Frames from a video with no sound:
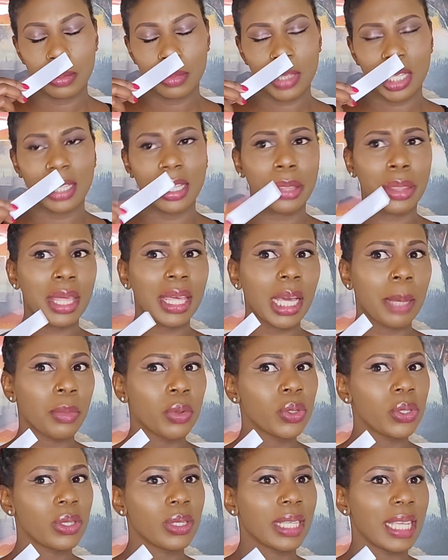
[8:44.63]
I think I'm
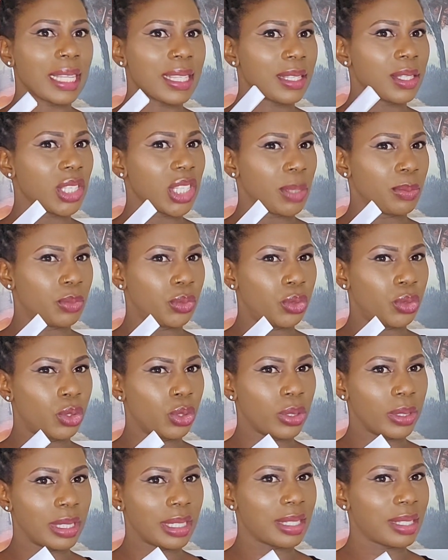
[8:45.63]
also getting some
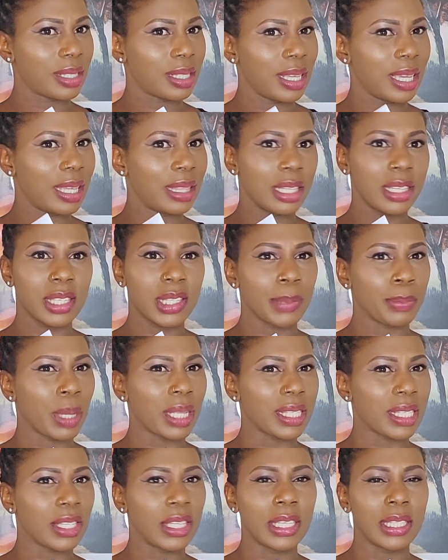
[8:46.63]
rose in this
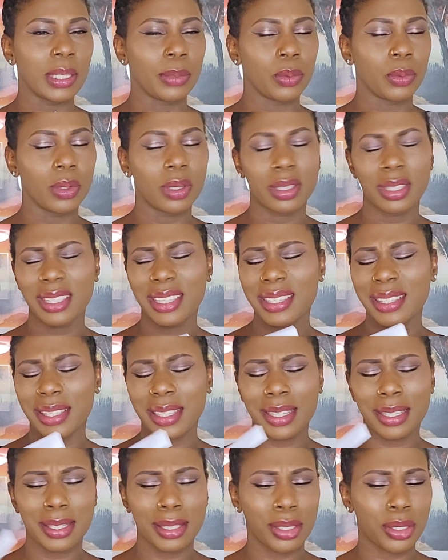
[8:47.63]
particular one. This
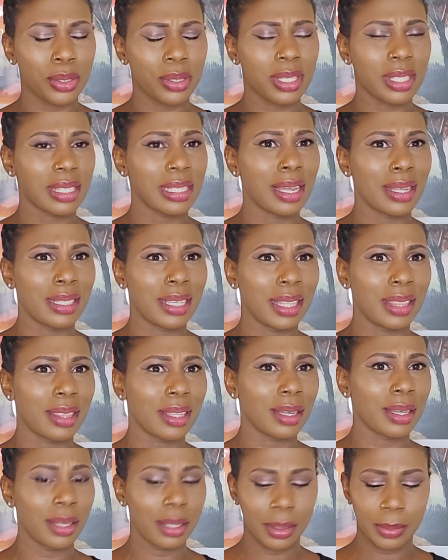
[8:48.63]
is so stunning.
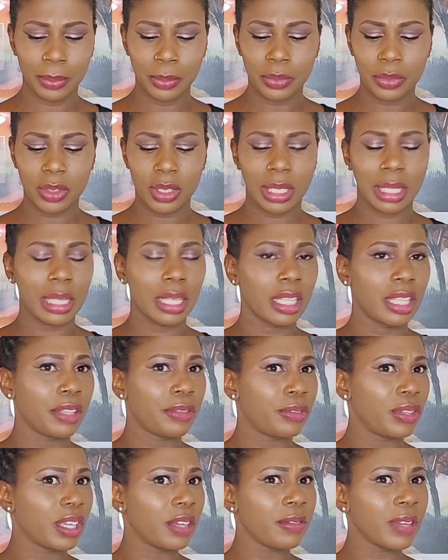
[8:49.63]

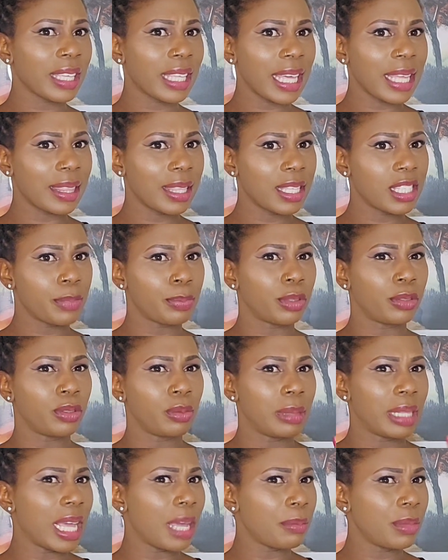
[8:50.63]
If you ever get this
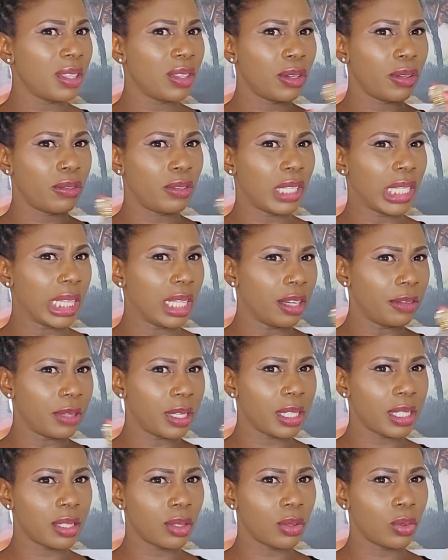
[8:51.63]
perfume, let me know if you love
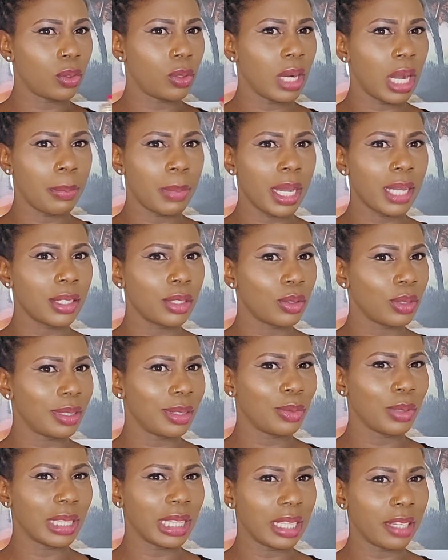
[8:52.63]
it, or am I the only
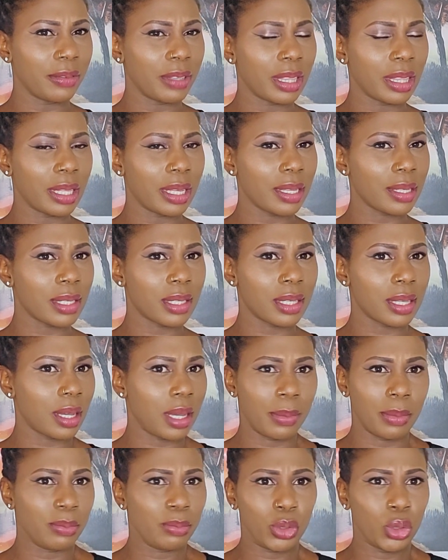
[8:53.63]
one loving this?
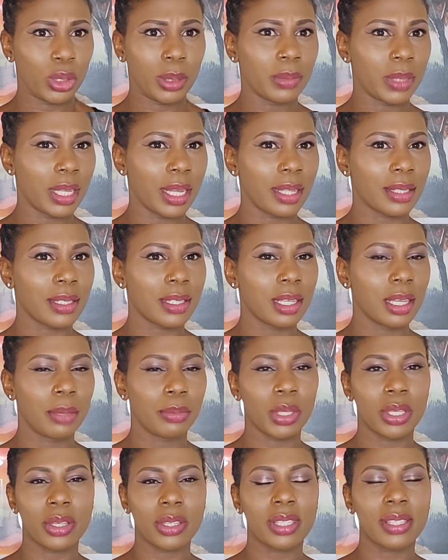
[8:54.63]
I'm sure I'm not,
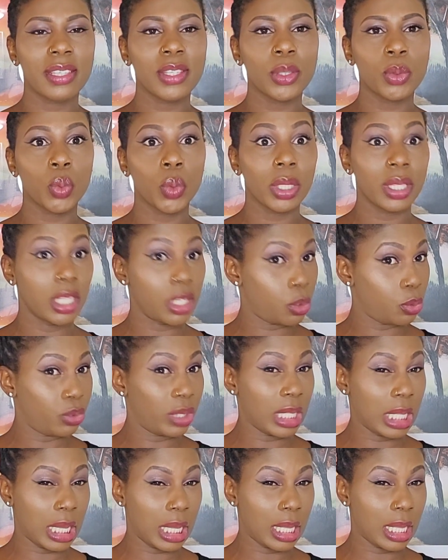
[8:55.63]
because this one is
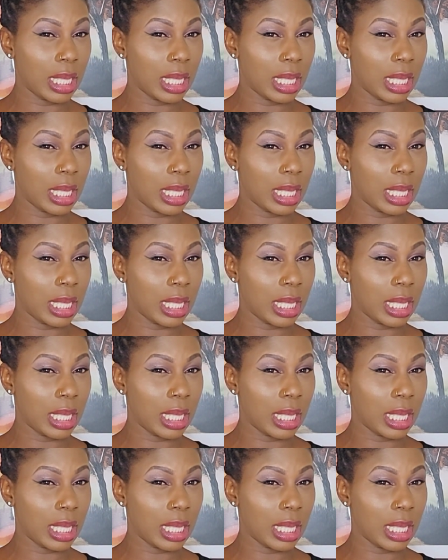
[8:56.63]
really